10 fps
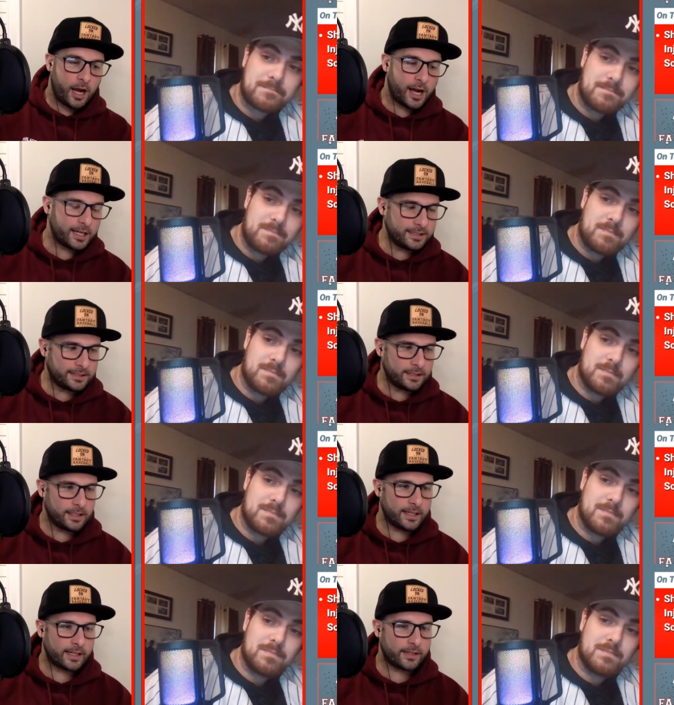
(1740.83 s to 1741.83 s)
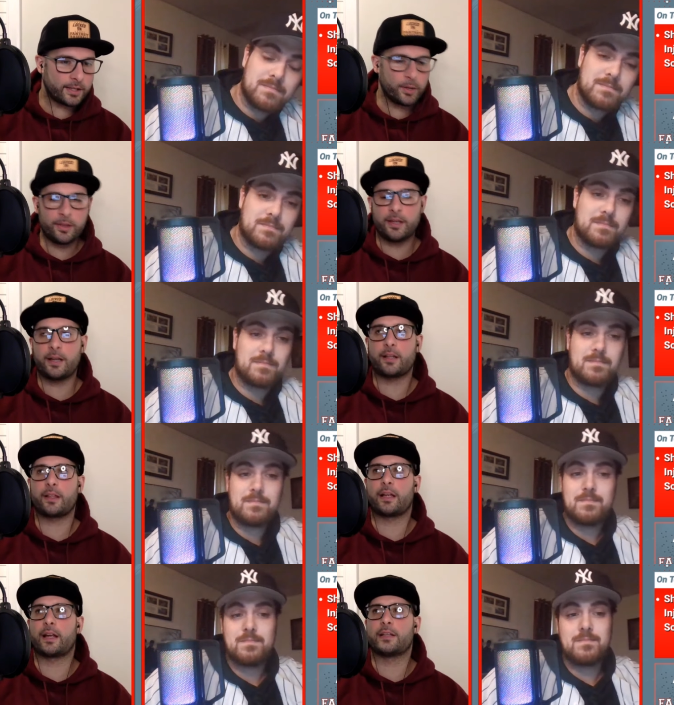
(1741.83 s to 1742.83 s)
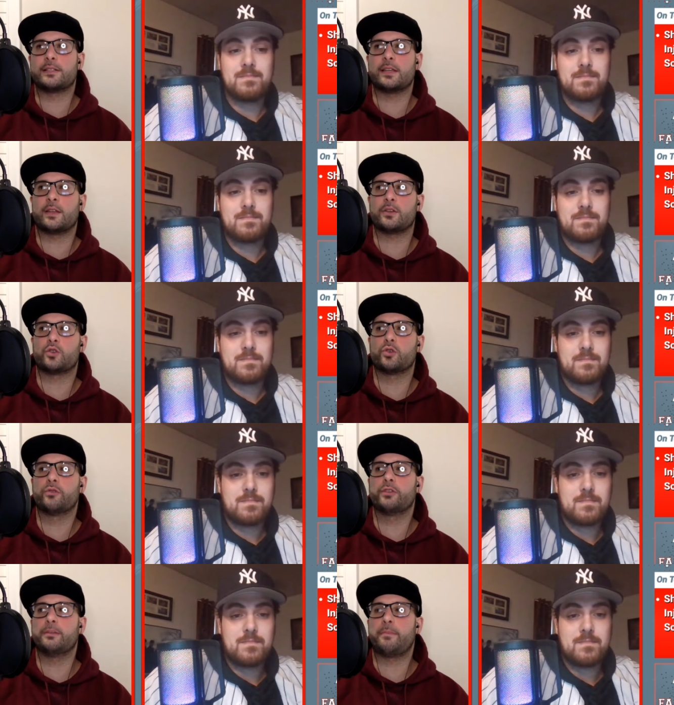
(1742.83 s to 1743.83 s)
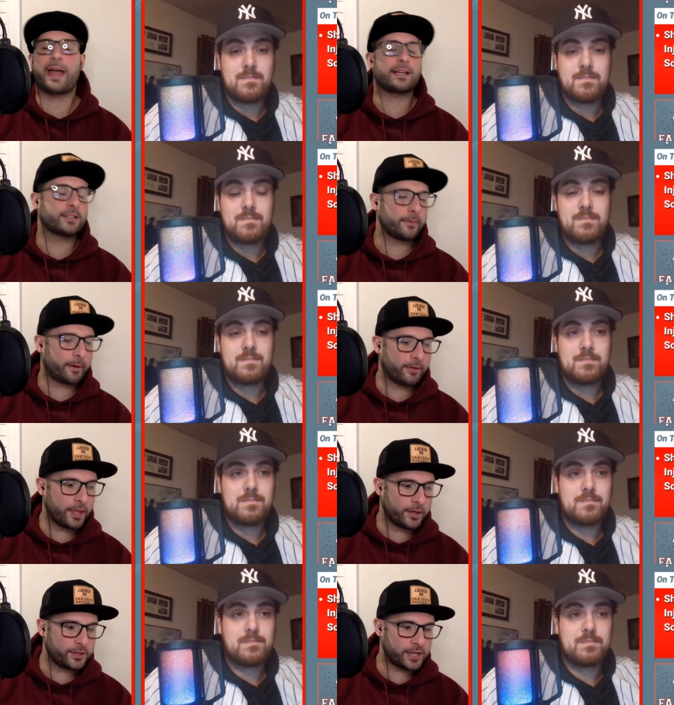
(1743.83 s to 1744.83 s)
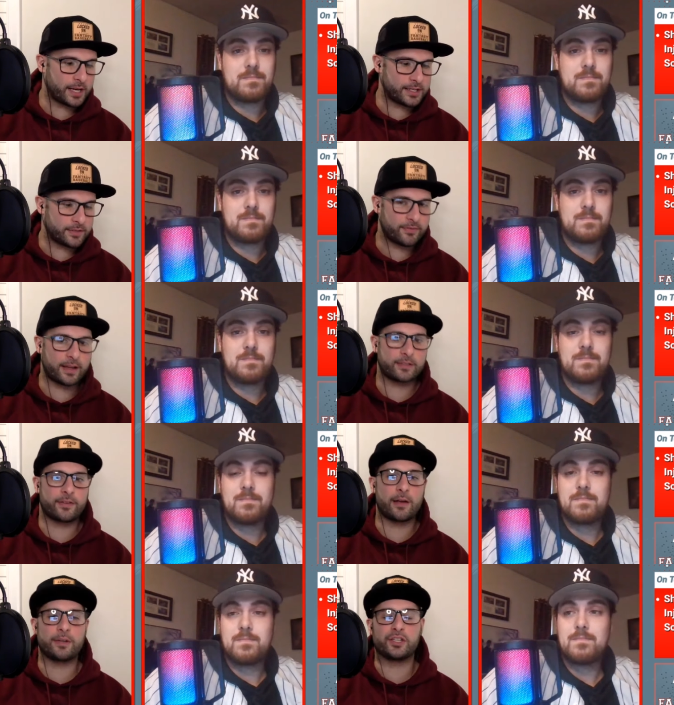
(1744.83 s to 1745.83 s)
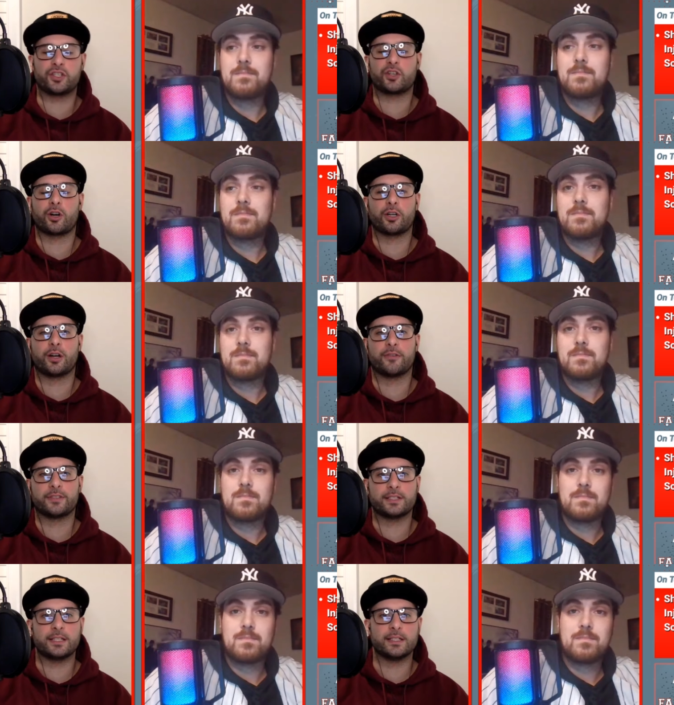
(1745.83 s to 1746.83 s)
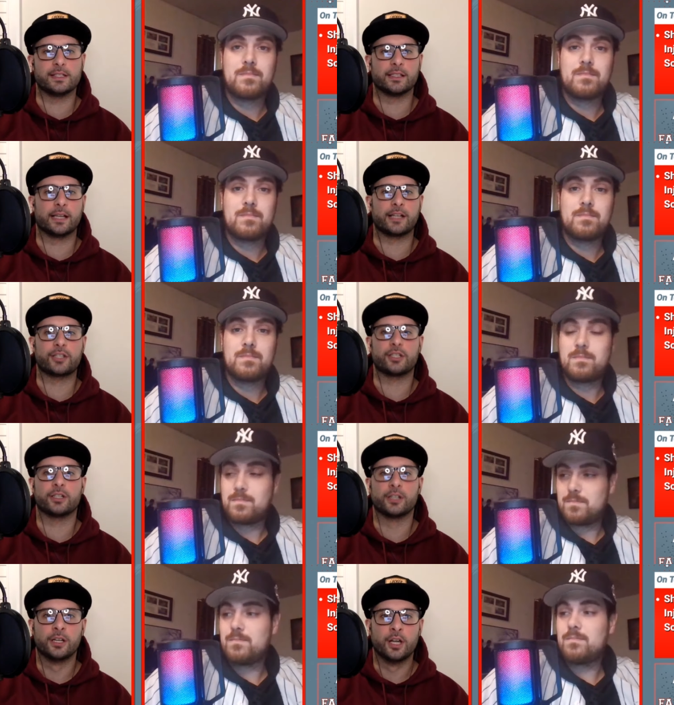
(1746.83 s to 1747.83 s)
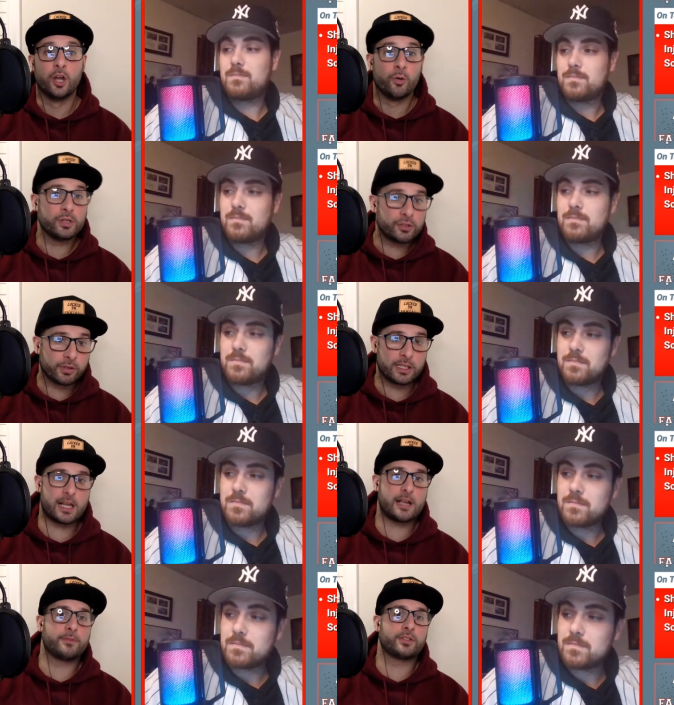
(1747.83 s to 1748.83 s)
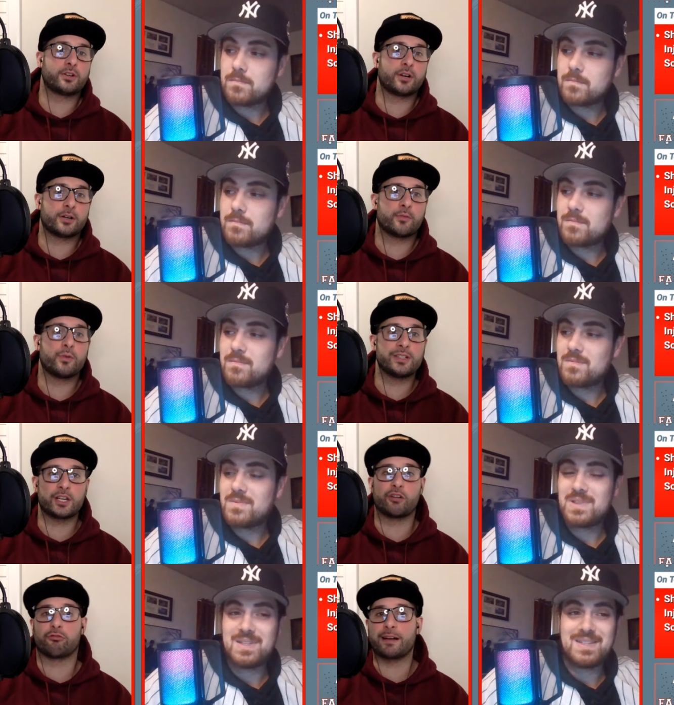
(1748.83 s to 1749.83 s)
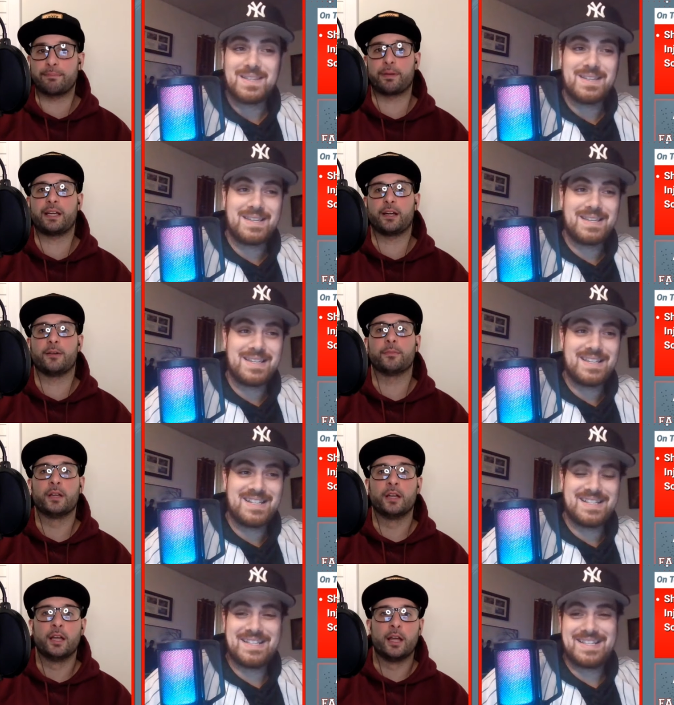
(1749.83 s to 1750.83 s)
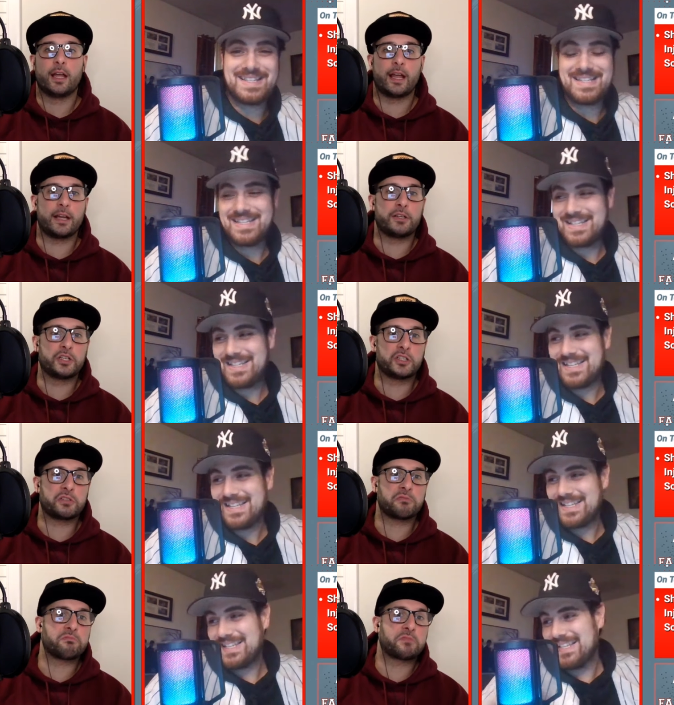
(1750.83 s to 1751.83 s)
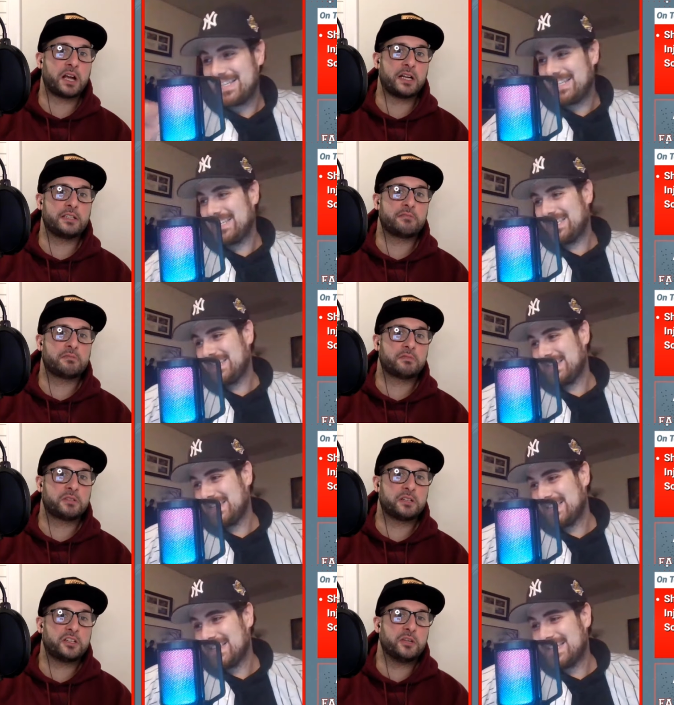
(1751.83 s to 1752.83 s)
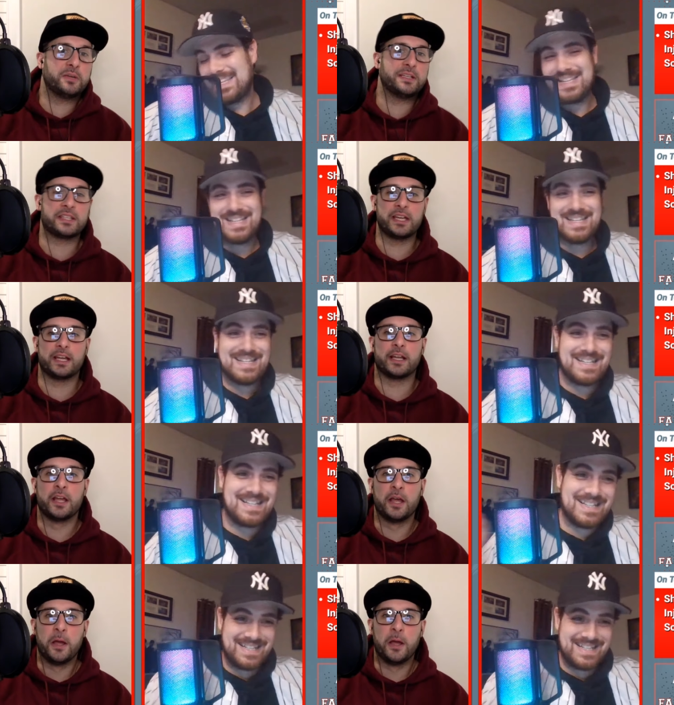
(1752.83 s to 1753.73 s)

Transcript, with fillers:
Speaker 1: honestly like the only thing i like i could say that truthfully backs up everything you said is the fact of how he started off the season last year was a reliable starter was a great pickup and just kind of could do his thing.